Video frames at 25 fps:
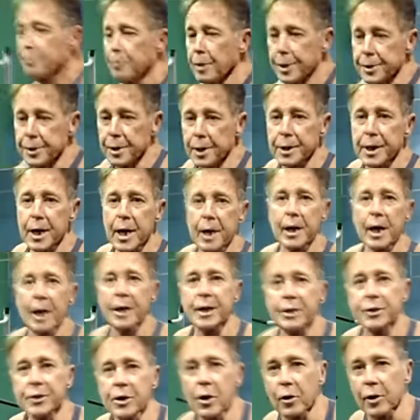But again,
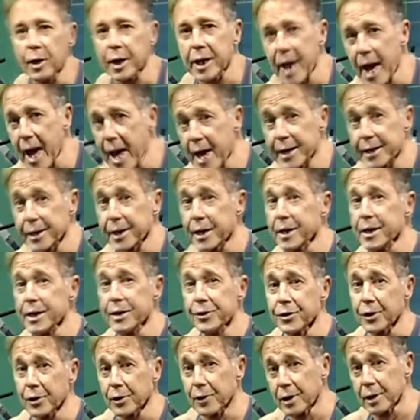I didn't go to Canada
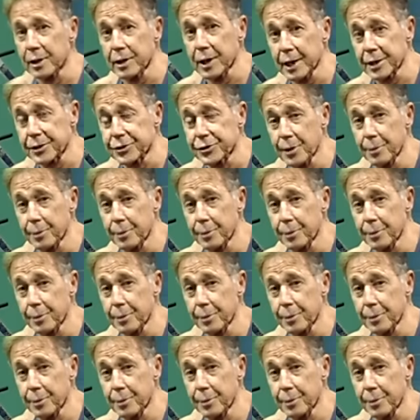either, like